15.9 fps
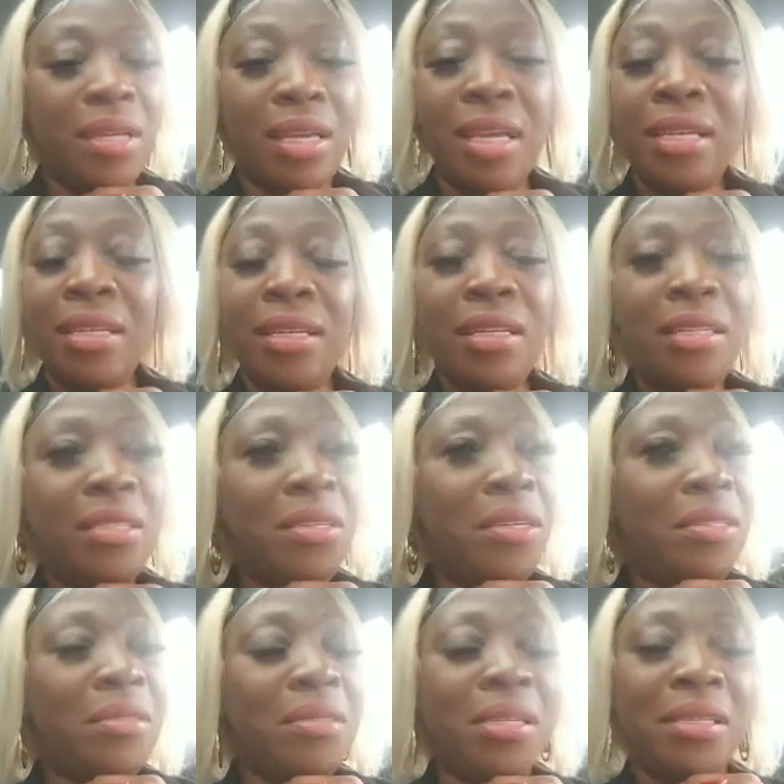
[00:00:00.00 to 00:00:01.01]
You
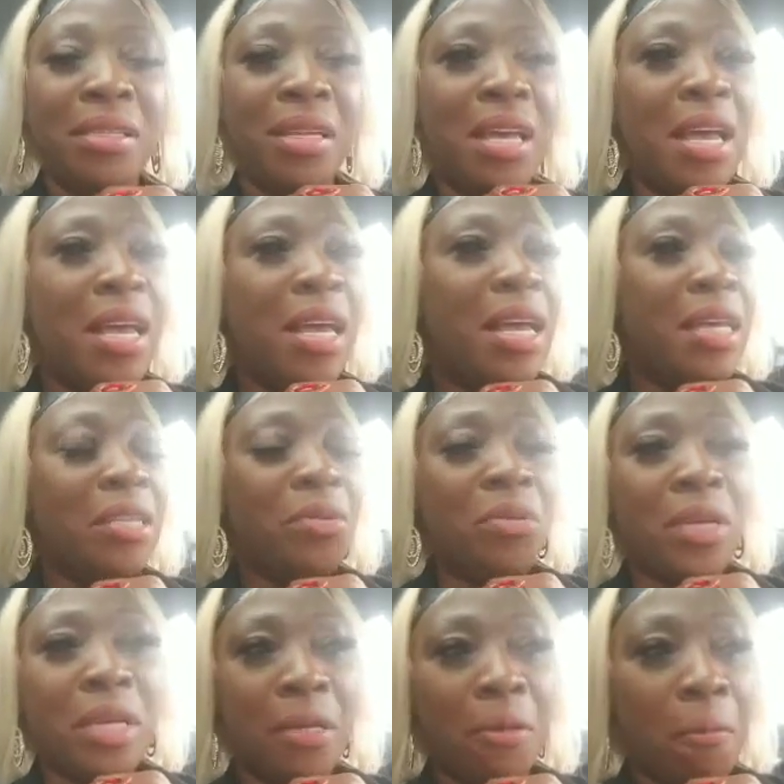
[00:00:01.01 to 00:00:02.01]
know.
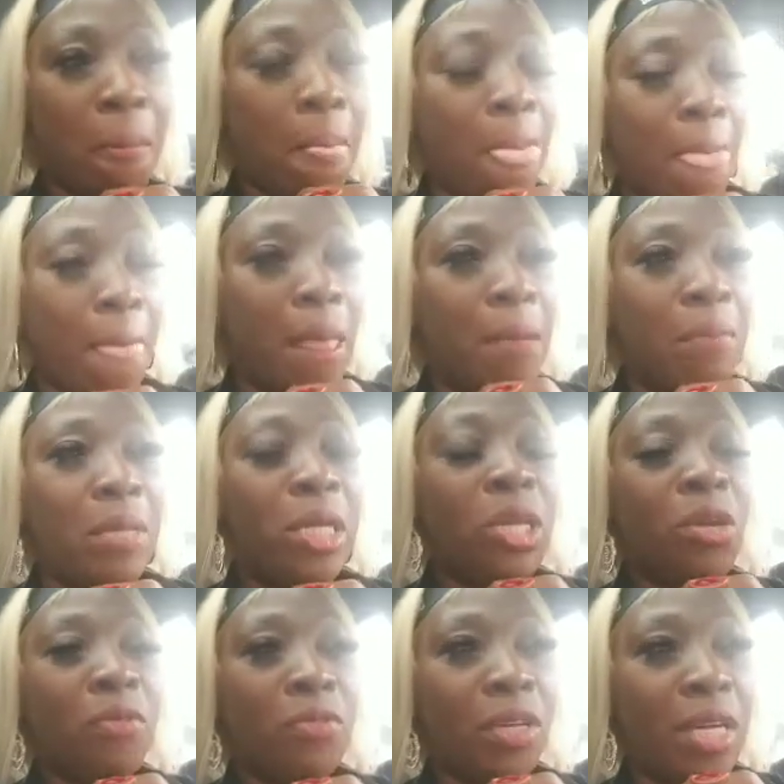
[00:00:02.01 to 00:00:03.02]
Anyway, me
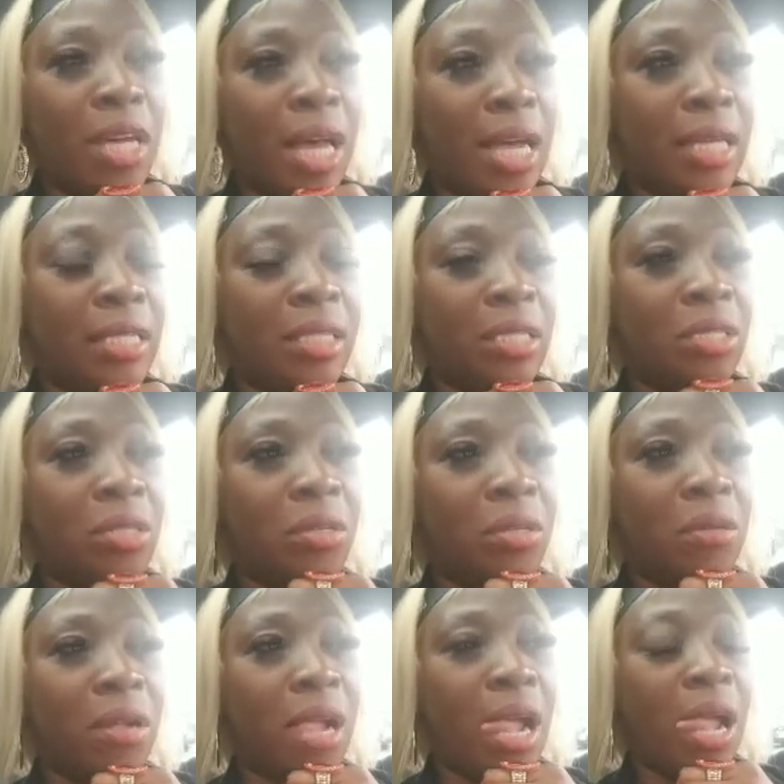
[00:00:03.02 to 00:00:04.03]
love you guys. You
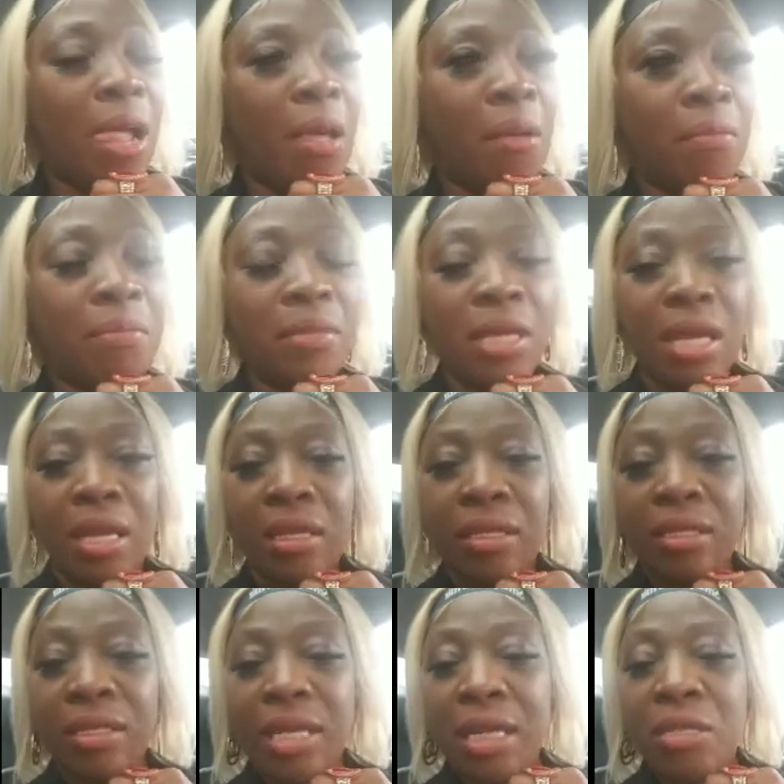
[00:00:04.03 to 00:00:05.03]
know,
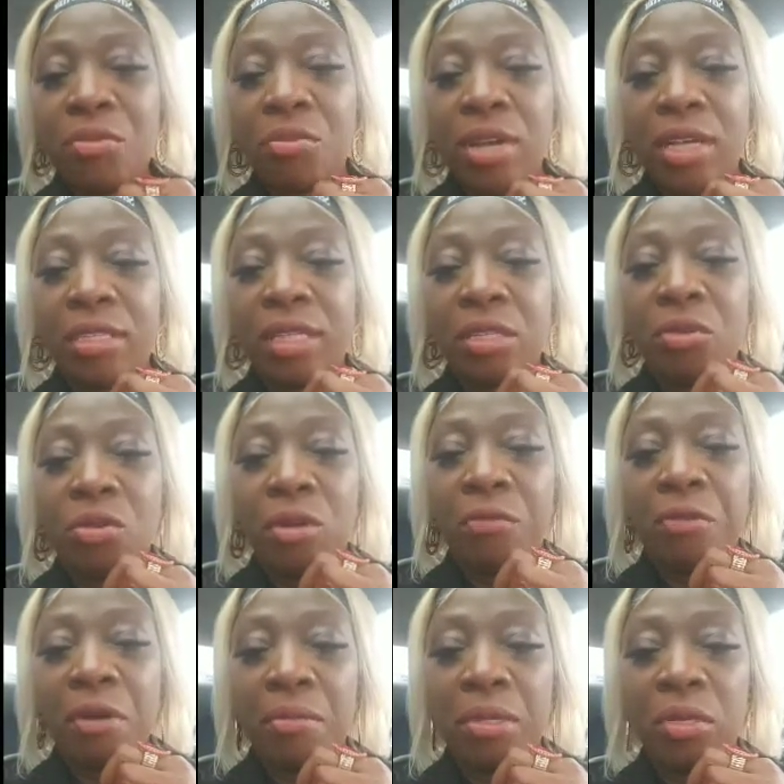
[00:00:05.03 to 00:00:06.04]
Daddy Reds and the whole
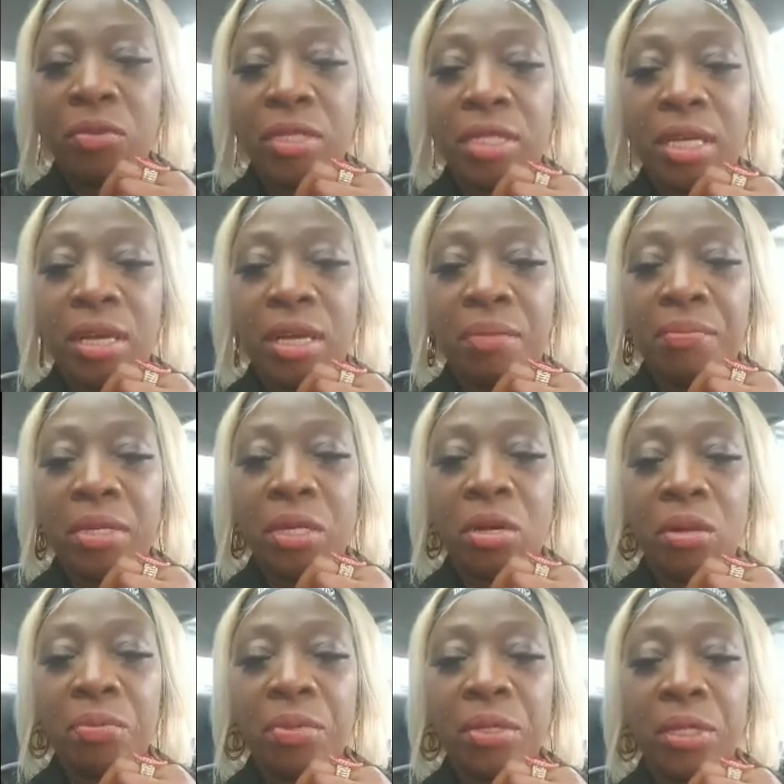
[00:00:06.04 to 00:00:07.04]
family over there, big up.